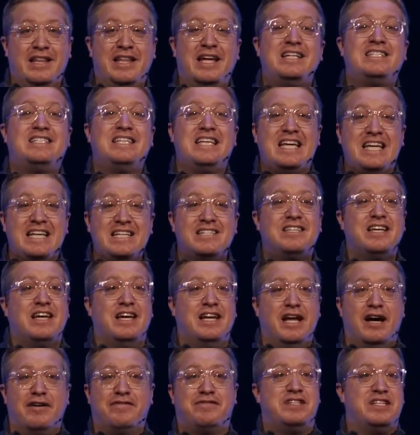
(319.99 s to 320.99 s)
that it's easy
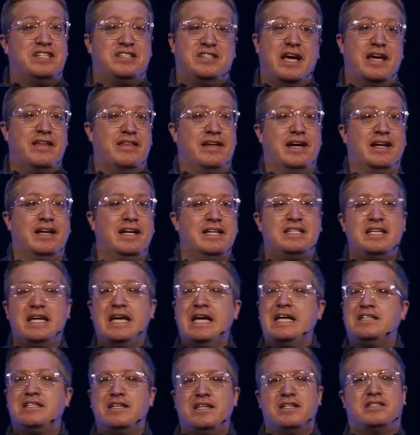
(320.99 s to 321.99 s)
enough to say that. It's
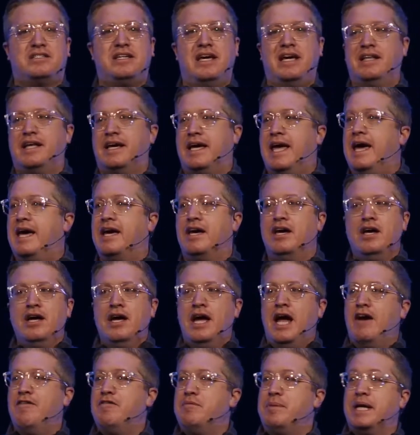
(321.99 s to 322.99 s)
easy to say like, hey,
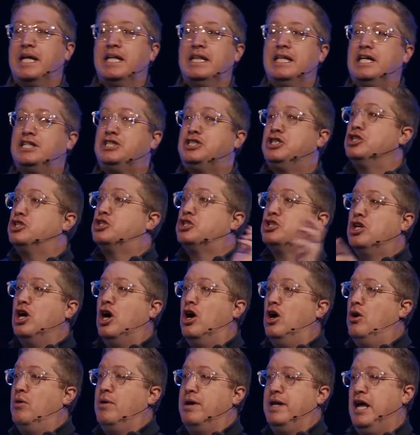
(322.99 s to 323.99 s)
everybody, let's just
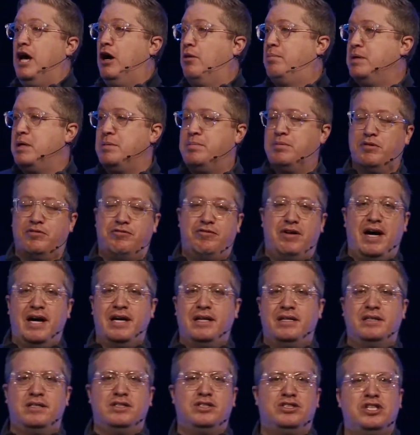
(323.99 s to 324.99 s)
go and help people
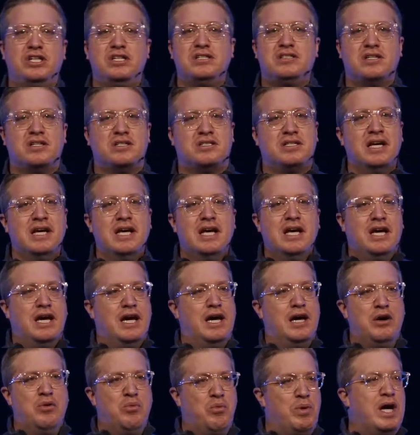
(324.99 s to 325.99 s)
find Jesus.
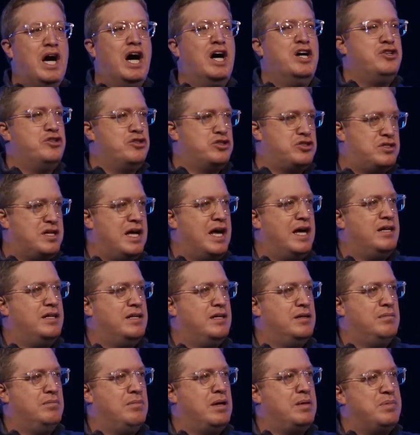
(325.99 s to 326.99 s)
We understand
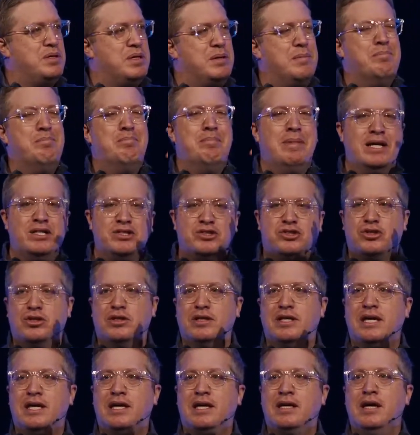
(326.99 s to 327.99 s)
it maybe
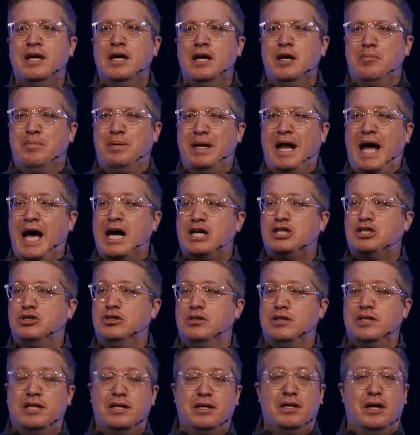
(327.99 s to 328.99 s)
mentally, but
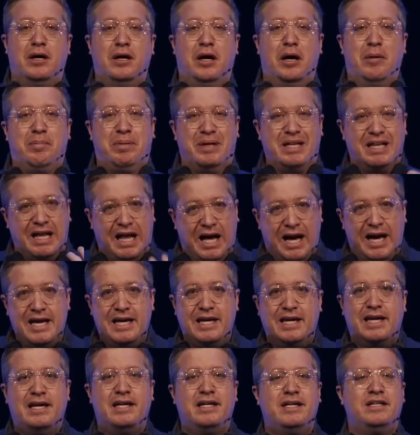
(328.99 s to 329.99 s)
actually
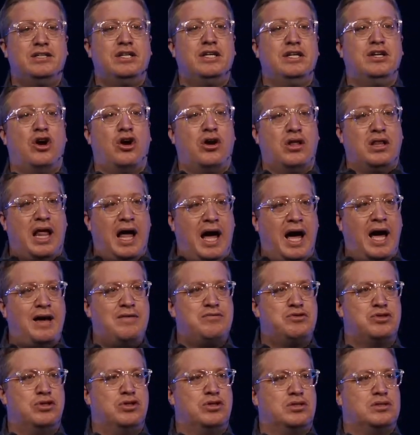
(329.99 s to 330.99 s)
applying it in our
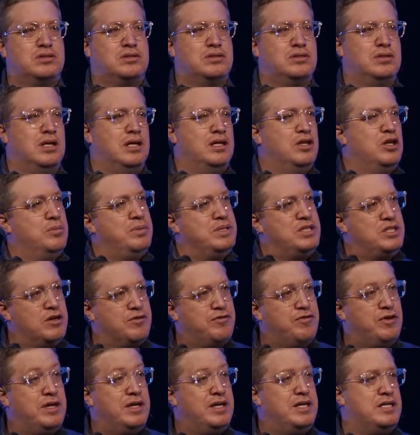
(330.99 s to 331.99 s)
lives looks a little bit
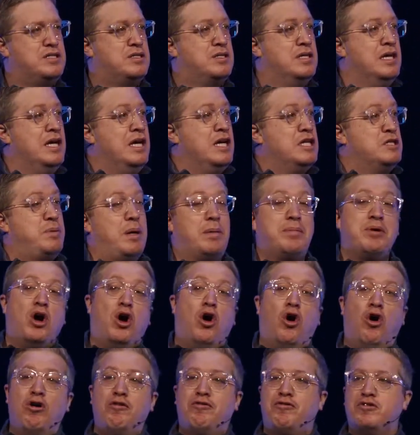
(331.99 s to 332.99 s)
different. It's probably
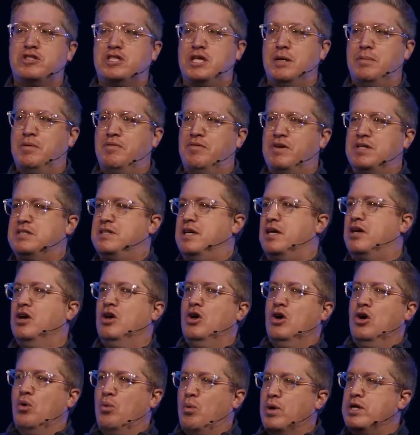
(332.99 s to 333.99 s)
hard for some of us. Like,
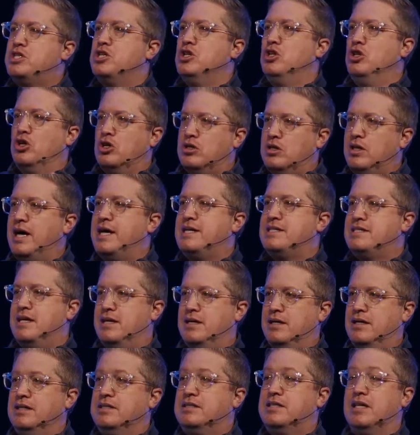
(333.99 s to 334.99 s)
what does it look like
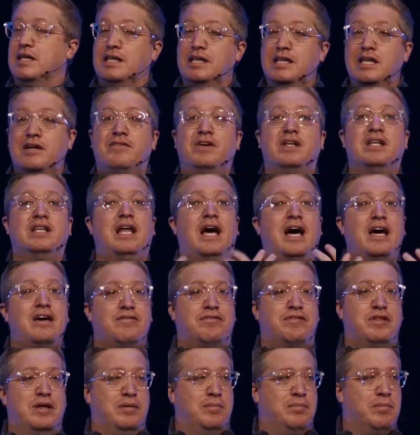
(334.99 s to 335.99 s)
to live a
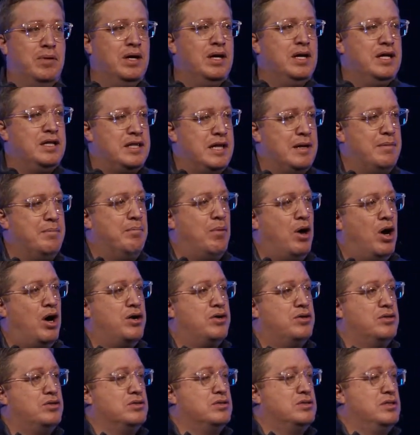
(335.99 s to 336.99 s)
life that
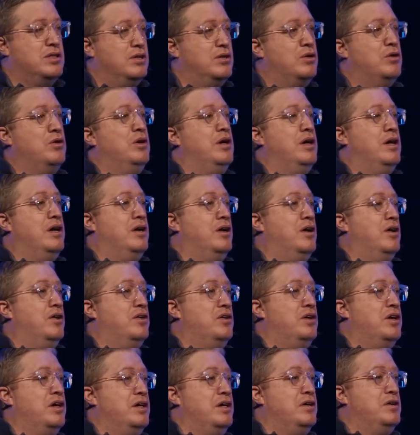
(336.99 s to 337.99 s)
models
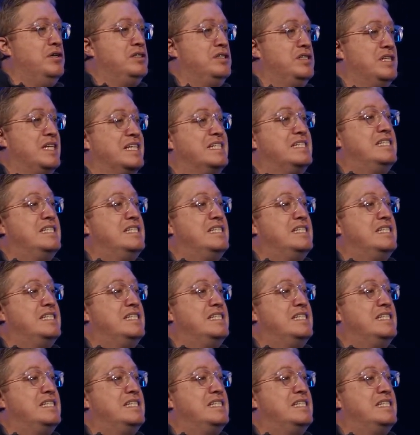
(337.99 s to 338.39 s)
or is an